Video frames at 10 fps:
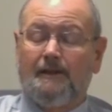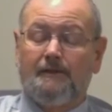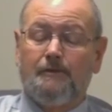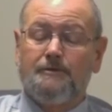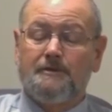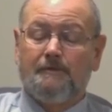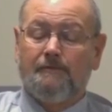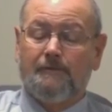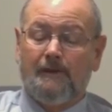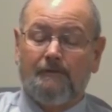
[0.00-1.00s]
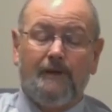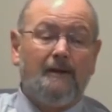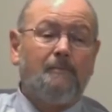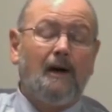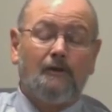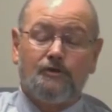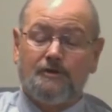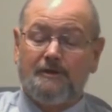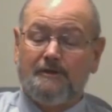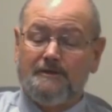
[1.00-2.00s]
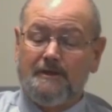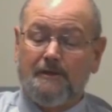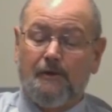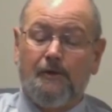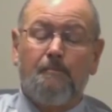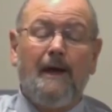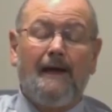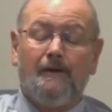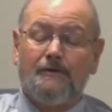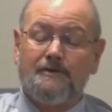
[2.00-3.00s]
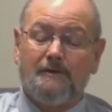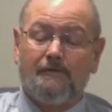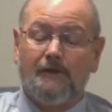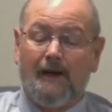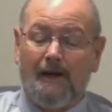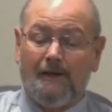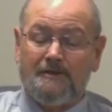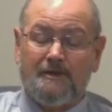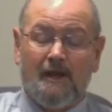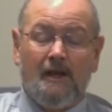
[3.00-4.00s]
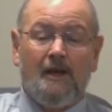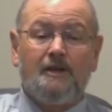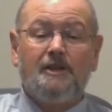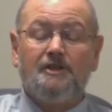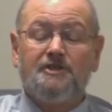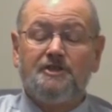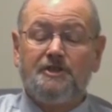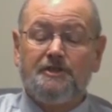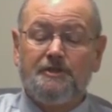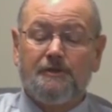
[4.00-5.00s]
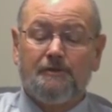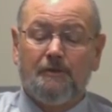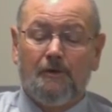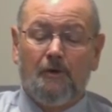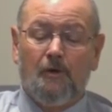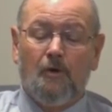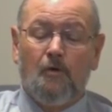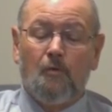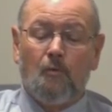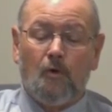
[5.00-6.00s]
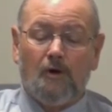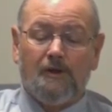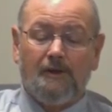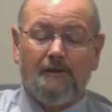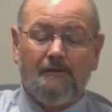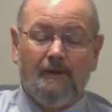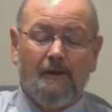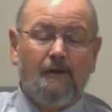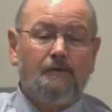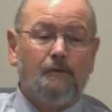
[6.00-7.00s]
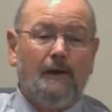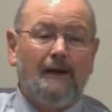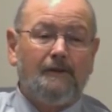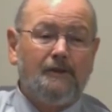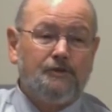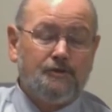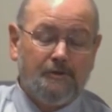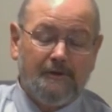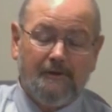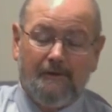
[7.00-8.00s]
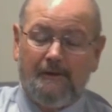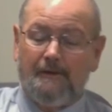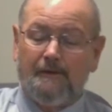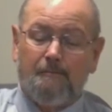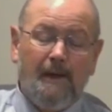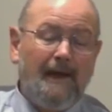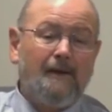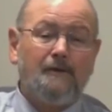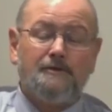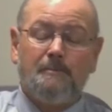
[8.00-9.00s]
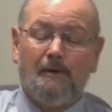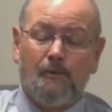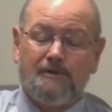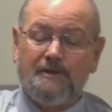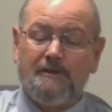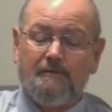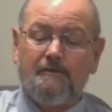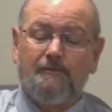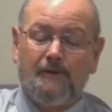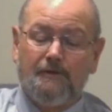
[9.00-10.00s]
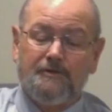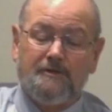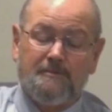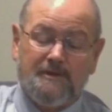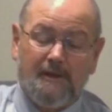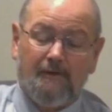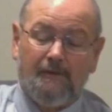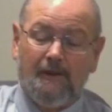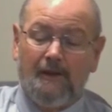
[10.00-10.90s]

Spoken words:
use of typology, said are the patterns of God's consistent working throughout history. The patterns by which he reveals himself